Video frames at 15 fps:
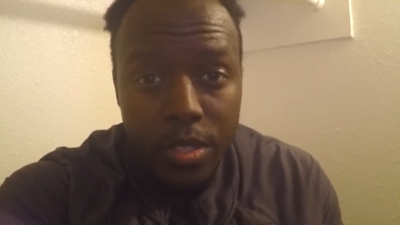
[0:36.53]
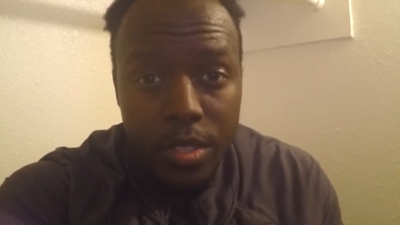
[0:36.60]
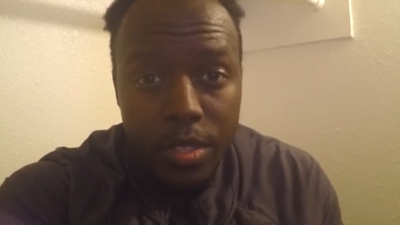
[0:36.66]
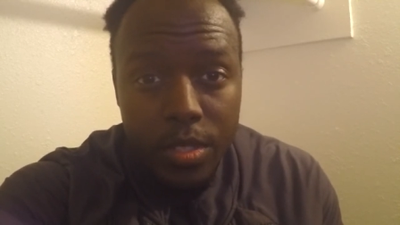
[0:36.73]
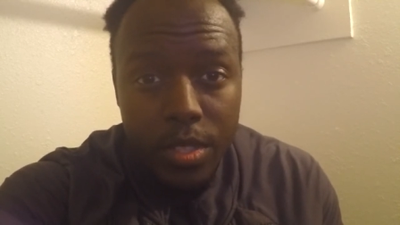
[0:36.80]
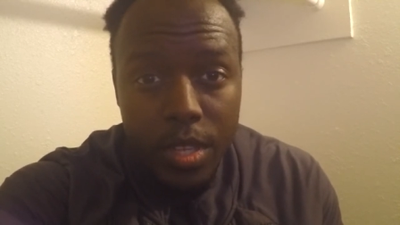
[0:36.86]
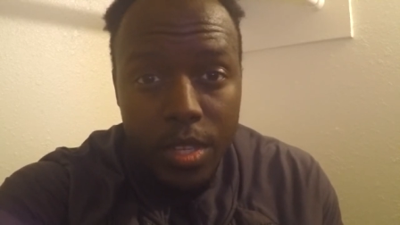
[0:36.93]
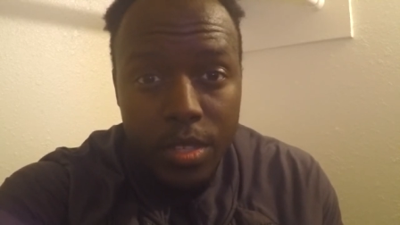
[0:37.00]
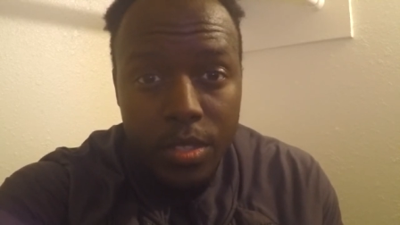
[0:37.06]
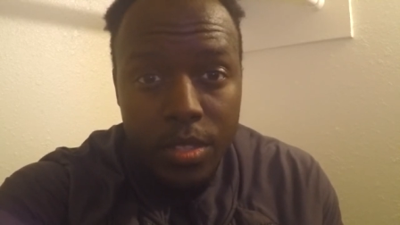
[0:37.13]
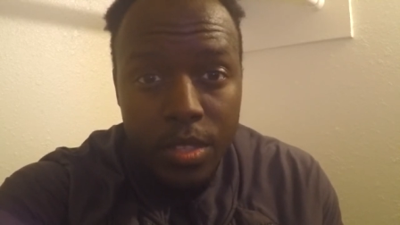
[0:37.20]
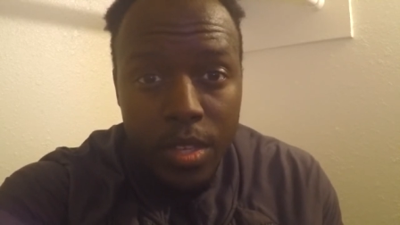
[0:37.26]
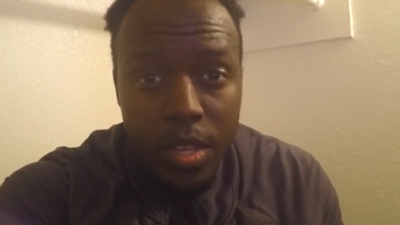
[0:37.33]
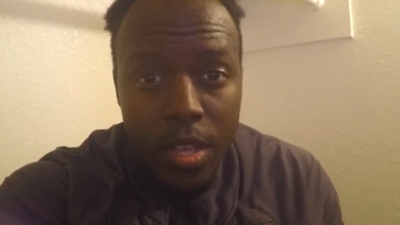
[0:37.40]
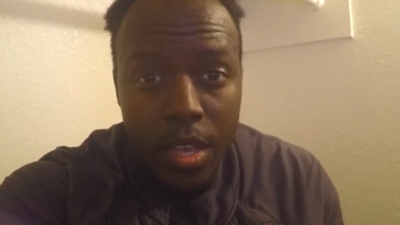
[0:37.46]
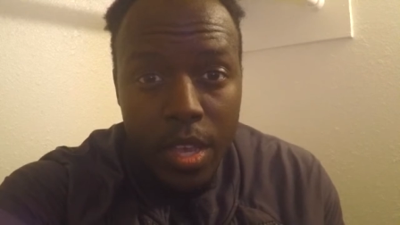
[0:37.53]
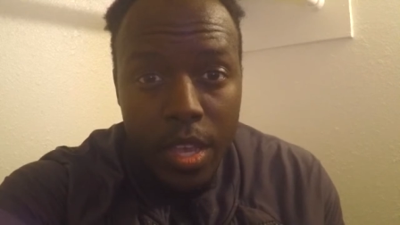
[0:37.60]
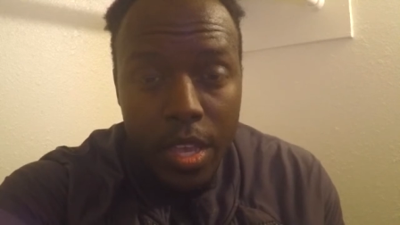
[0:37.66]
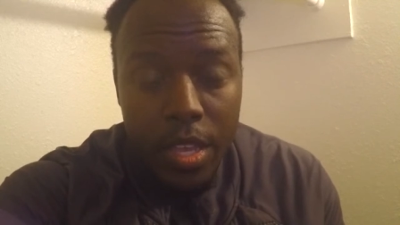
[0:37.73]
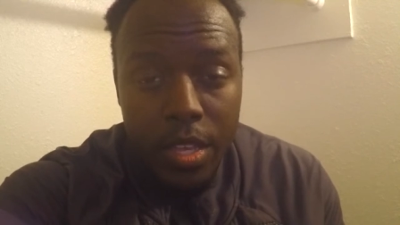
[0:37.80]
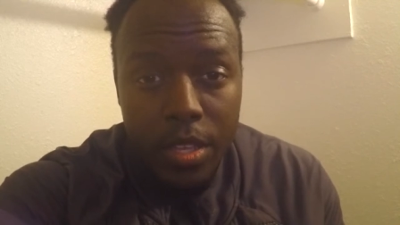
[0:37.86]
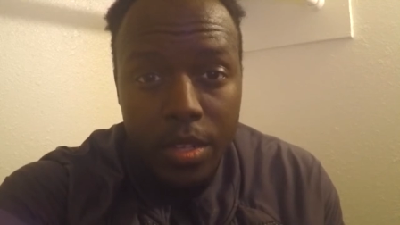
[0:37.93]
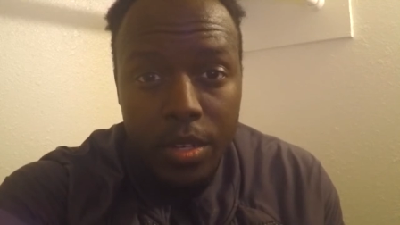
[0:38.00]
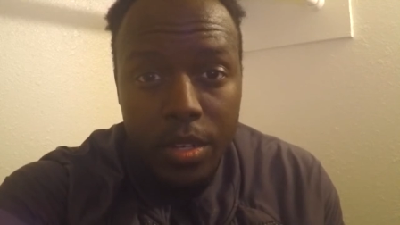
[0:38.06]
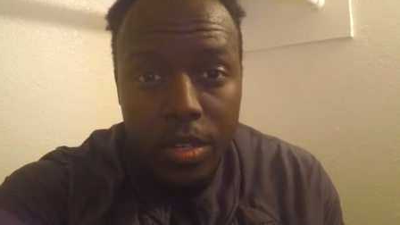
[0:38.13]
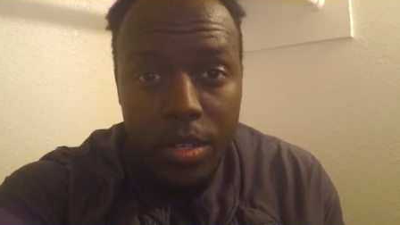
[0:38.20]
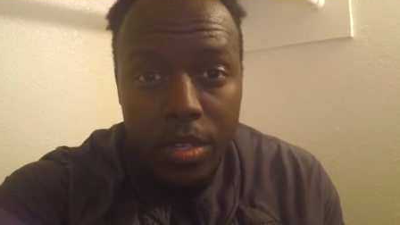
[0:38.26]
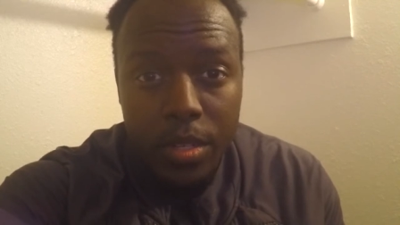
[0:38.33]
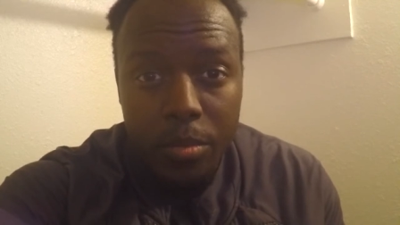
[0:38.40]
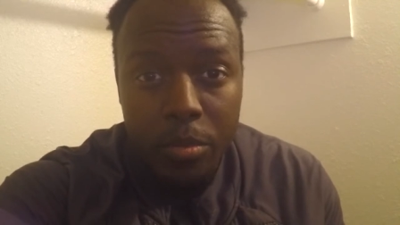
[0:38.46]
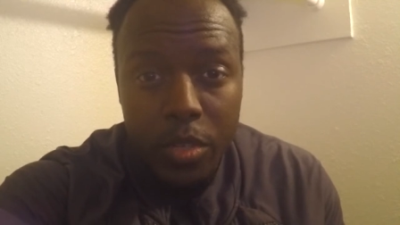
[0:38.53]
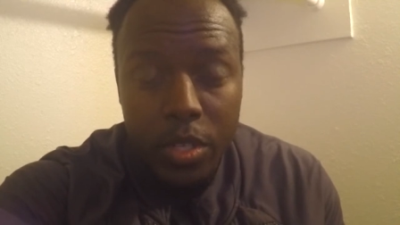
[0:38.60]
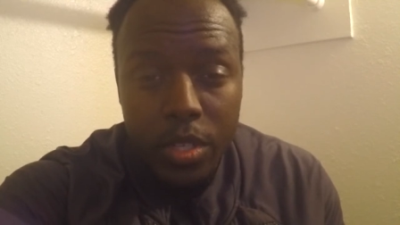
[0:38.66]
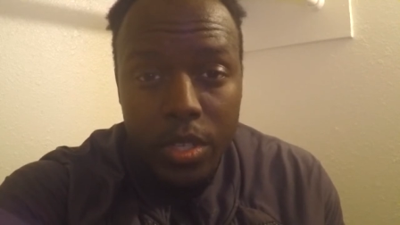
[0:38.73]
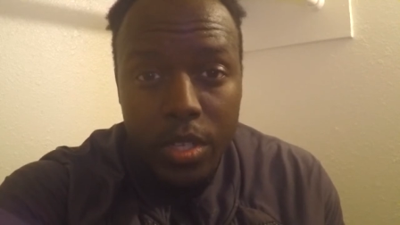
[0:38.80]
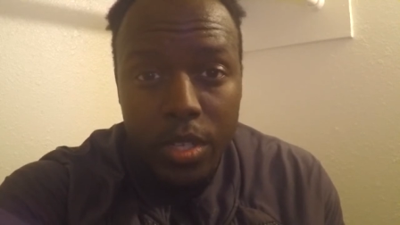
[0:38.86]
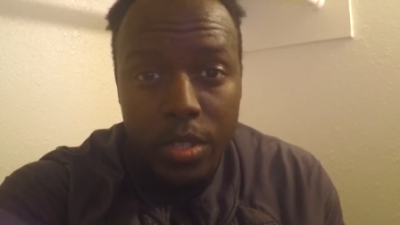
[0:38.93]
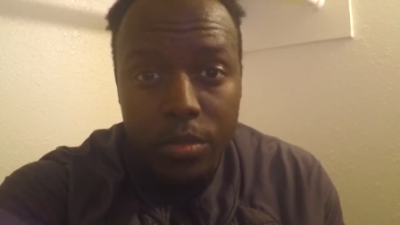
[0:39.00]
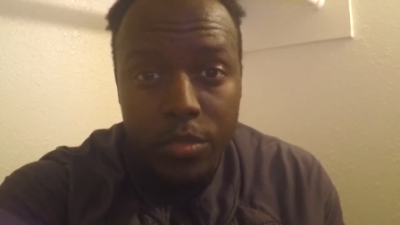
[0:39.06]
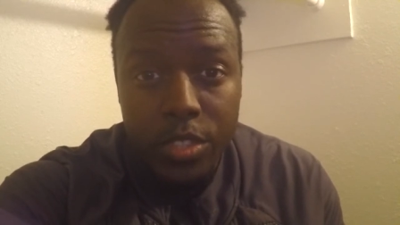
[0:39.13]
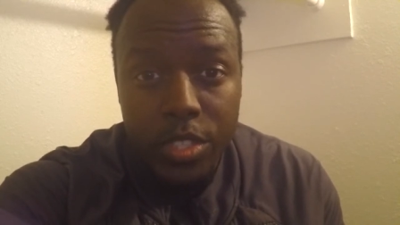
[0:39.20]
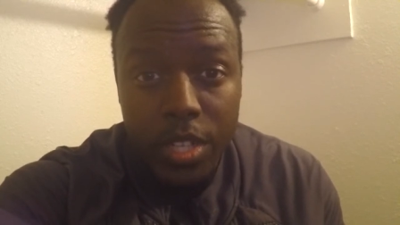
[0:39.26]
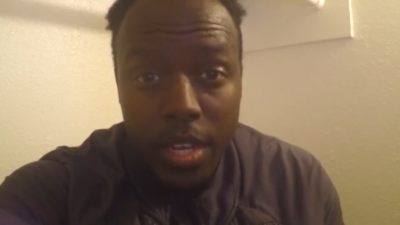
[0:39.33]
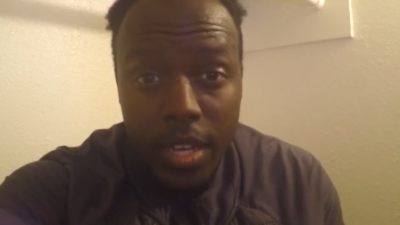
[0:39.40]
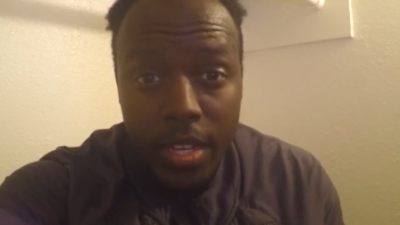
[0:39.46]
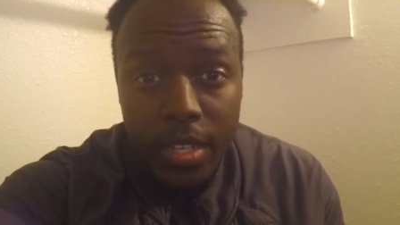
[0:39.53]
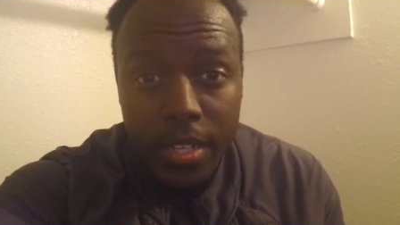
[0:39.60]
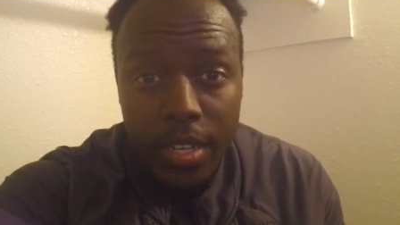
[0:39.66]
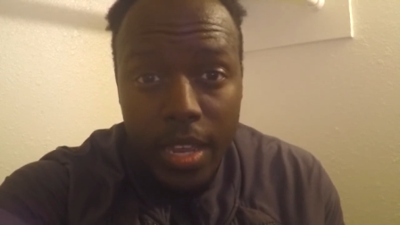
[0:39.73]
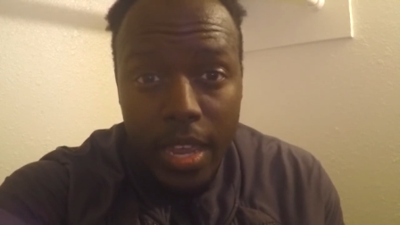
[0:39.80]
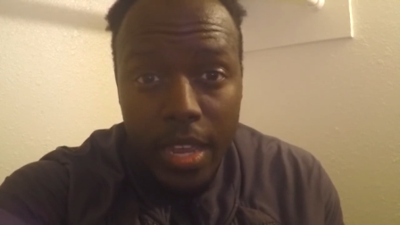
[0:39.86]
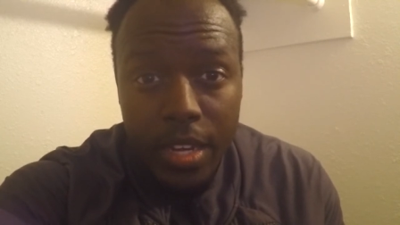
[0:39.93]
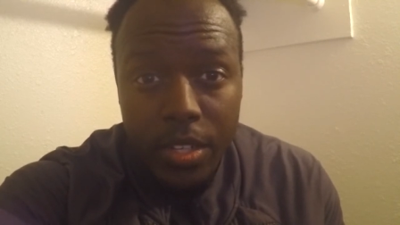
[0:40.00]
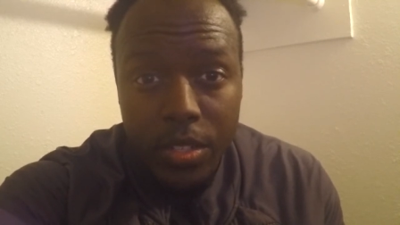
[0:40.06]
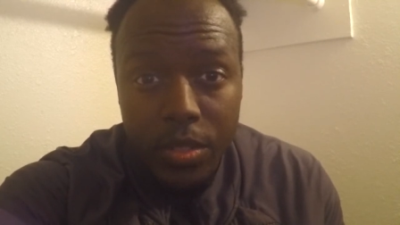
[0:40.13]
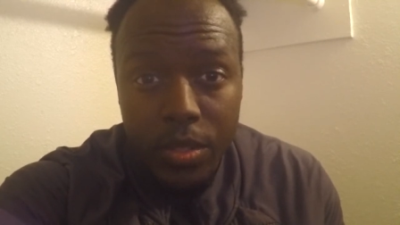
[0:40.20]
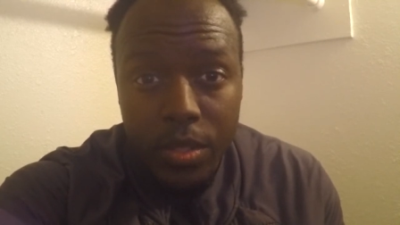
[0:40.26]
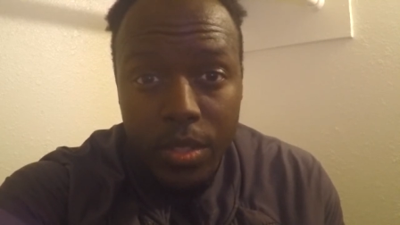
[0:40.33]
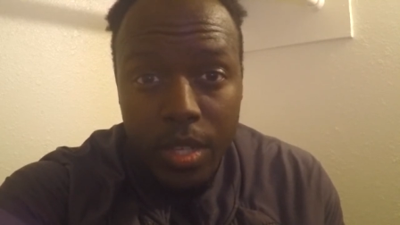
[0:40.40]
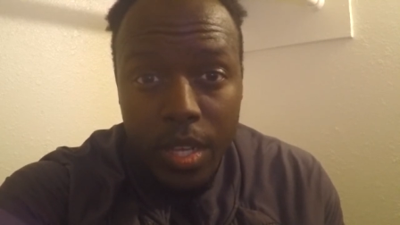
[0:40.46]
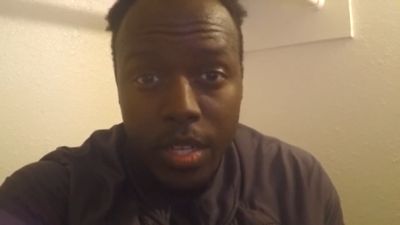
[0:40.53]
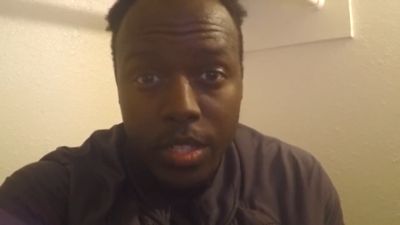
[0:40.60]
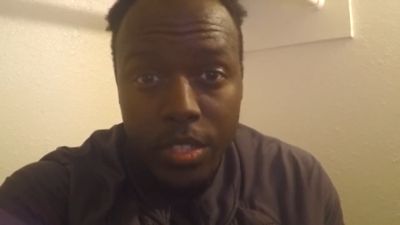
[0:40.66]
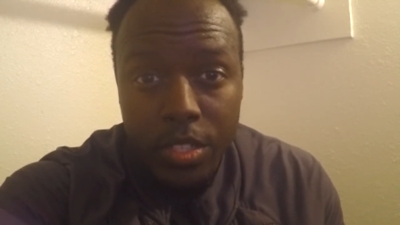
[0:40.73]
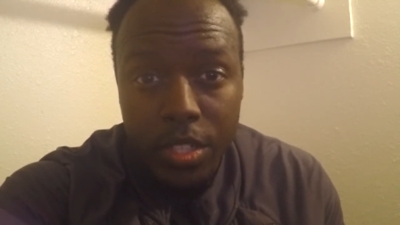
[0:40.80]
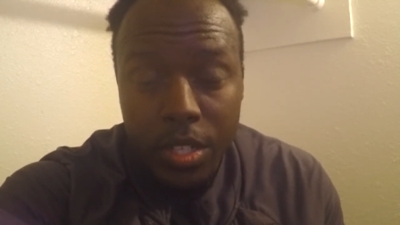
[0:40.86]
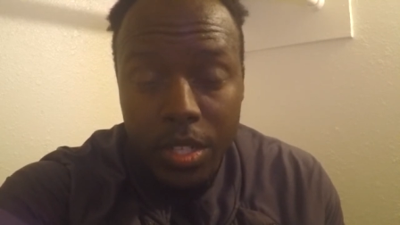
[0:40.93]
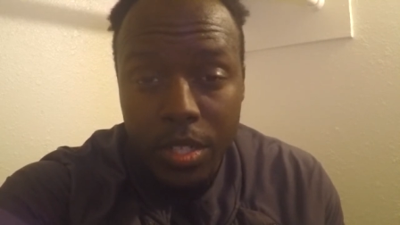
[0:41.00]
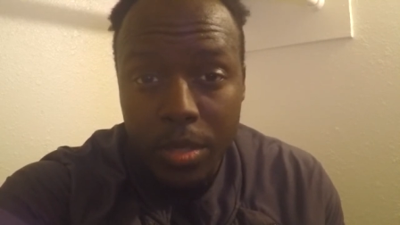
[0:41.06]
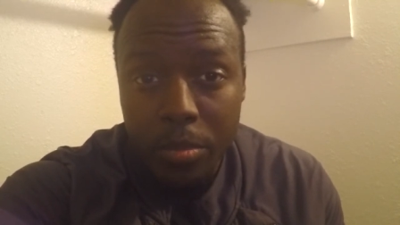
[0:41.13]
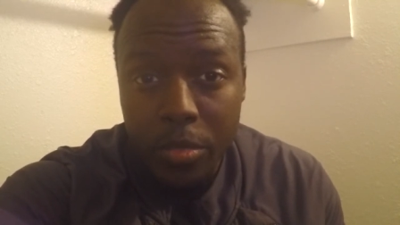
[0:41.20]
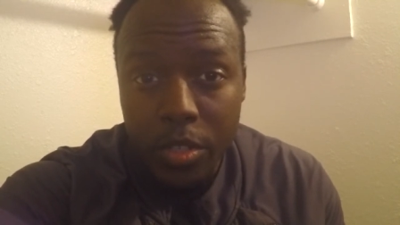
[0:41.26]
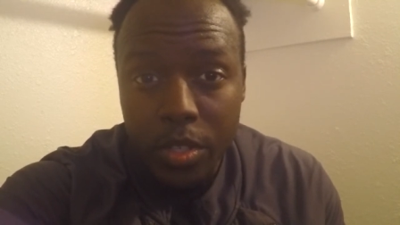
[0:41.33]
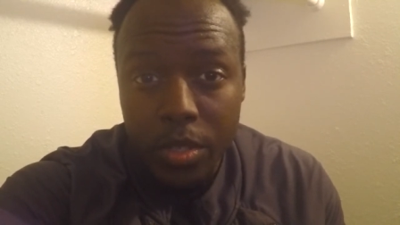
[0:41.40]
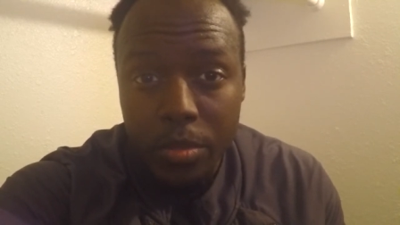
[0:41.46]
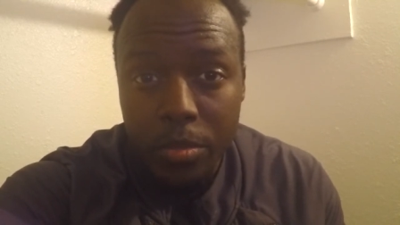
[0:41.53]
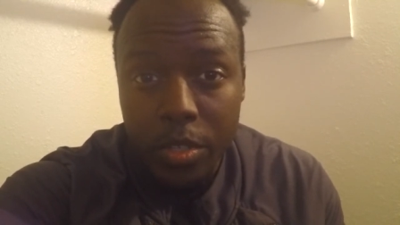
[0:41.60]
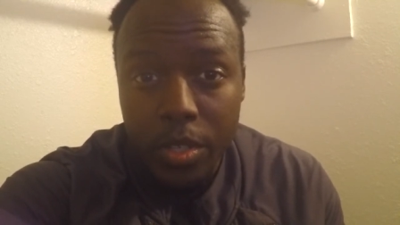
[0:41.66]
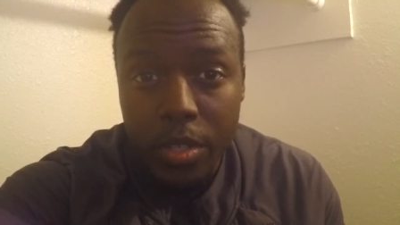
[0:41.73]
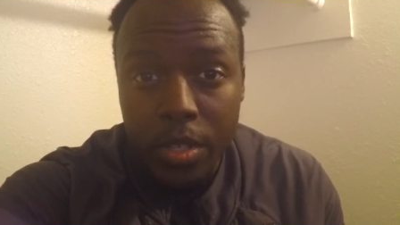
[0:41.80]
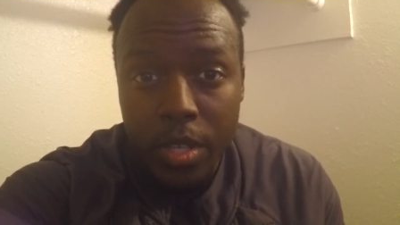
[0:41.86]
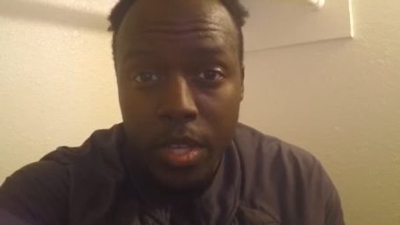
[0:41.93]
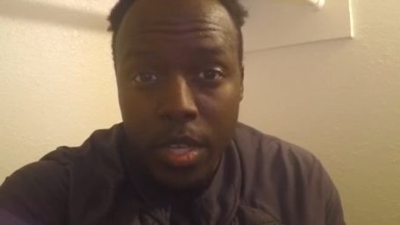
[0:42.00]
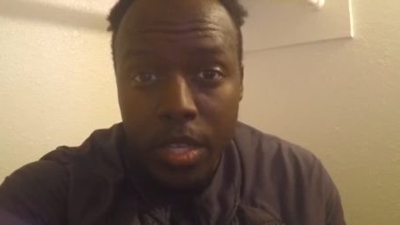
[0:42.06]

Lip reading: It says in the book of John, actually, not John the book, but